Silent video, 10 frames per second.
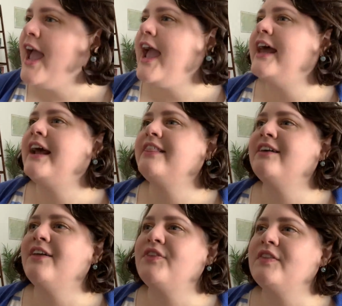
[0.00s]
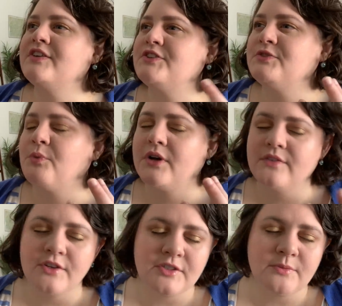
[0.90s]
And I thought that this is one of
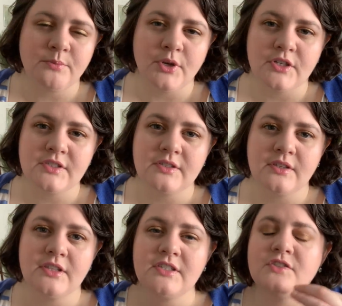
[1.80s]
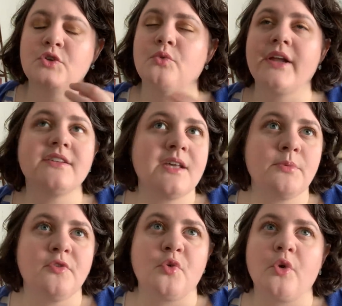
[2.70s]
those books, this is a great
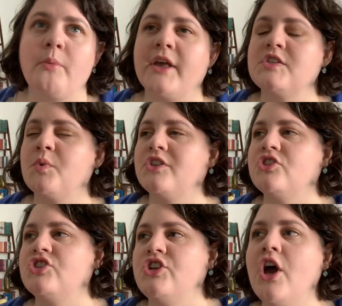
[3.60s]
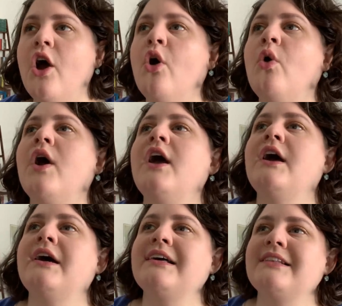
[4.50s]
example of a romance where there's no,
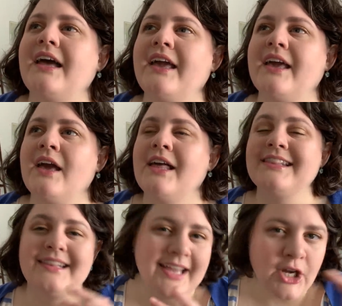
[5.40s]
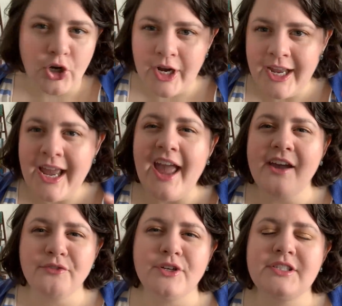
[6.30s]
like, lingering.
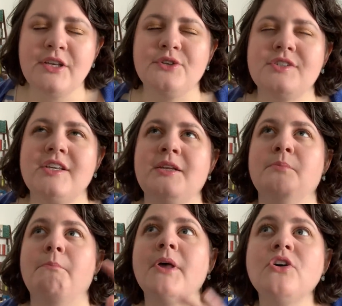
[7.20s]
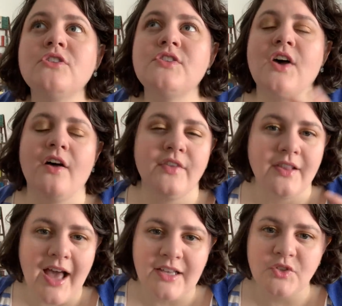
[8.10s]
Every single scene builds on the
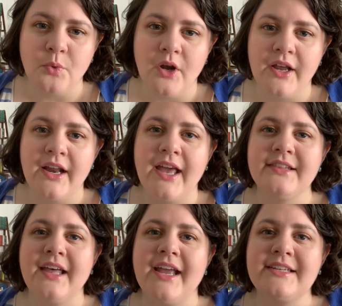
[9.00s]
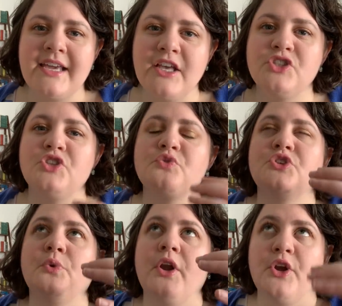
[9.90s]
last one and like takes you
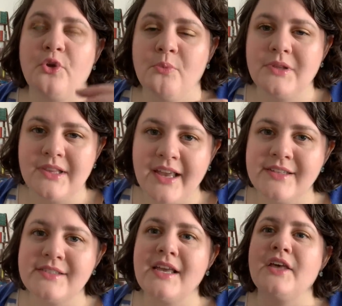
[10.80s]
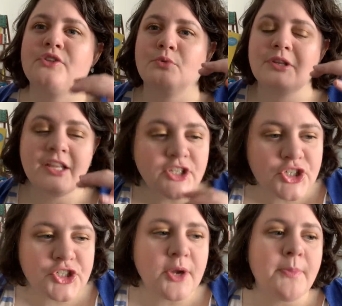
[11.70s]
to a new place in the
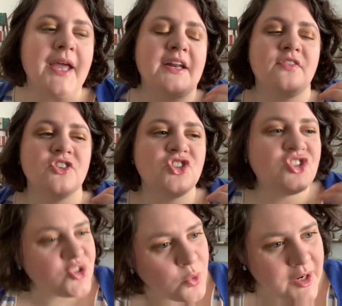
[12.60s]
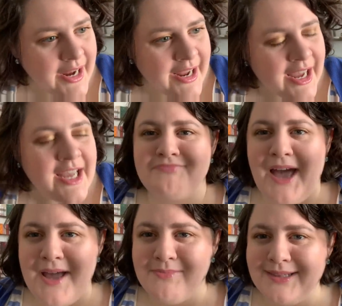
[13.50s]
relationship and in the story.
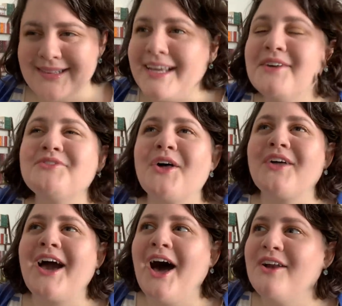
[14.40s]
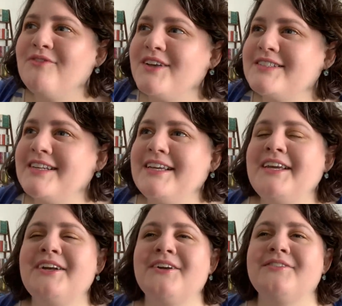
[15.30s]
I believed all the conflicts in
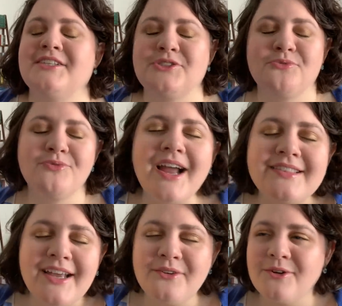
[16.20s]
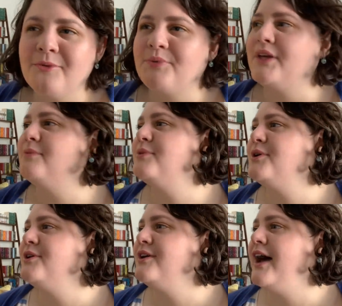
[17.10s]
here. These read like real
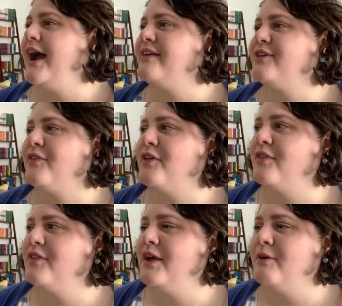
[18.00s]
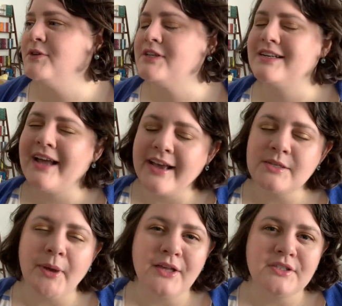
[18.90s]
people. I thought that it was a nice
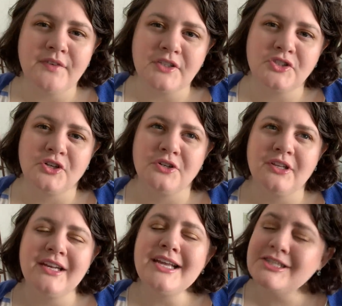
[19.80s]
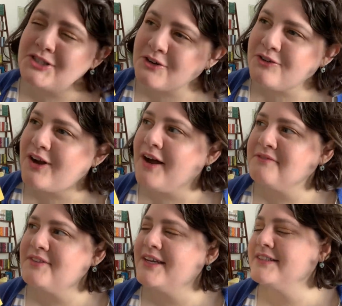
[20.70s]
balance of external and internal
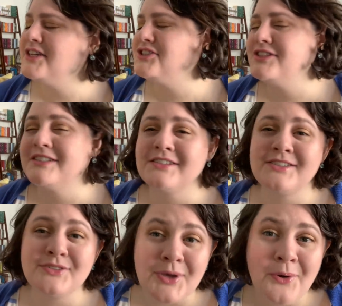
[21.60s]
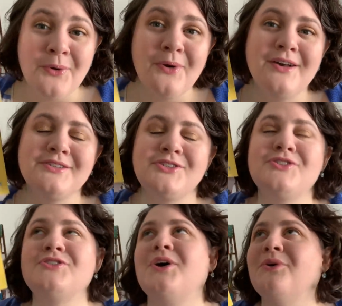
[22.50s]
conflict. It just is so,
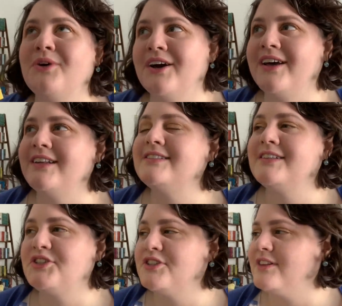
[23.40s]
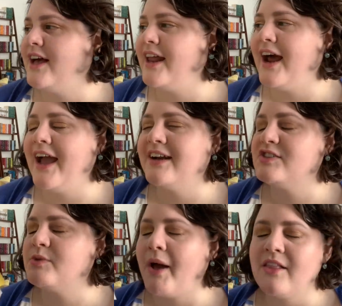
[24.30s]
so good. It's such a delight. I had a
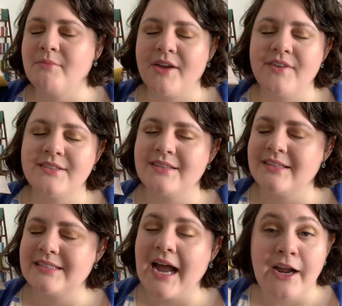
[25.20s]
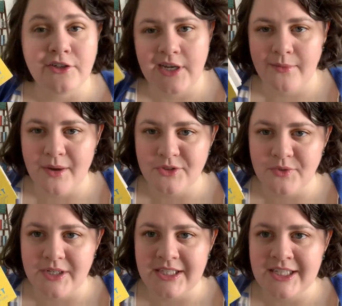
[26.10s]
smile on my face the entire time I was
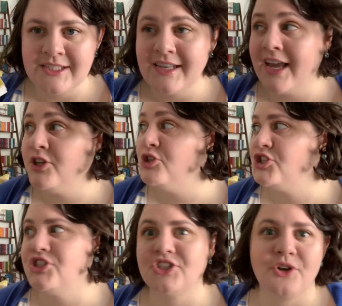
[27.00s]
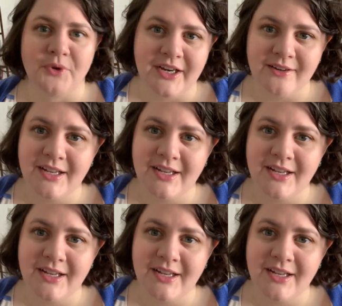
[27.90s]
reading this, and you should just go read it.